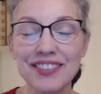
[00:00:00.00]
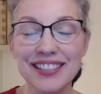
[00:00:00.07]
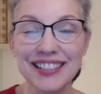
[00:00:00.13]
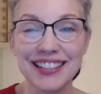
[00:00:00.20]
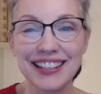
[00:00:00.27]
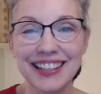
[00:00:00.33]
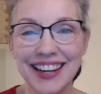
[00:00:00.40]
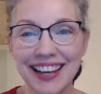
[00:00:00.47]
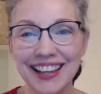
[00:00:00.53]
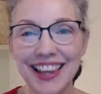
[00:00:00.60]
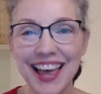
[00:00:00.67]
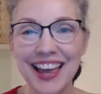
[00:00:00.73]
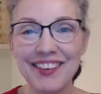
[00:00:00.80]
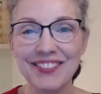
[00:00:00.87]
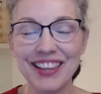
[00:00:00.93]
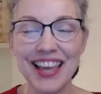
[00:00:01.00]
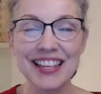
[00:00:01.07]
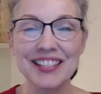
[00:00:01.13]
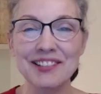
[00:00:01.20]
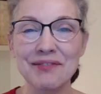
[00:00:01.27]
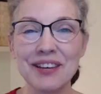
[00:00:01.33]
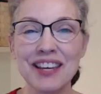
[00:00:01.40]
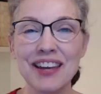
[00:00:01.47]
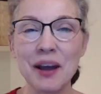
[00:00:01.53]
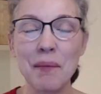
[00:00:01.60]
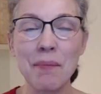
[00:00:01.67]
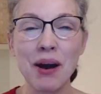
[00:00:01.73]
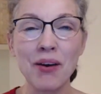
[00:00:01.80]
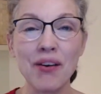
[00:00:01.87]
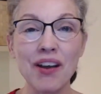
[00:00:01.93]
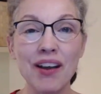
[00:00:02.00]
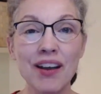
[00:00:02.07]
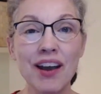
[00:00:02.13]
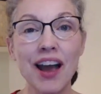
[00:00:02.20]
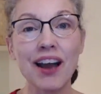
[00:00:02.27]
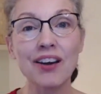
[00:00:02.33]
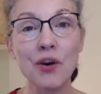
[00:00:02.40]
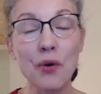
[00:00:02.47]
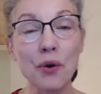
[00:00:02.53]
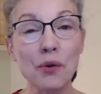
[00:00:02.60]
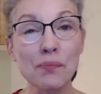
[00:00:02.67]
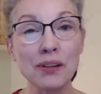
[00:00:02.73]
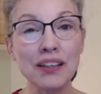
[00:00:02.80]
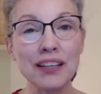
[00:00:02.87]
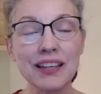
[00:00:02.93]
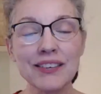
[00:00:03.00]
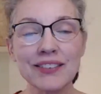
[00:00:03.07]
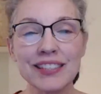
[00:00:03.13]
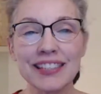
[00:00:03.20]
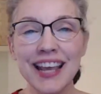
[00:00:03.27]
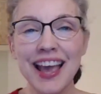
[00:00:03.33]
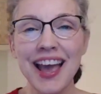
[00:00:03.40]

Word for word: Sunday Night Live last week about core beliefs.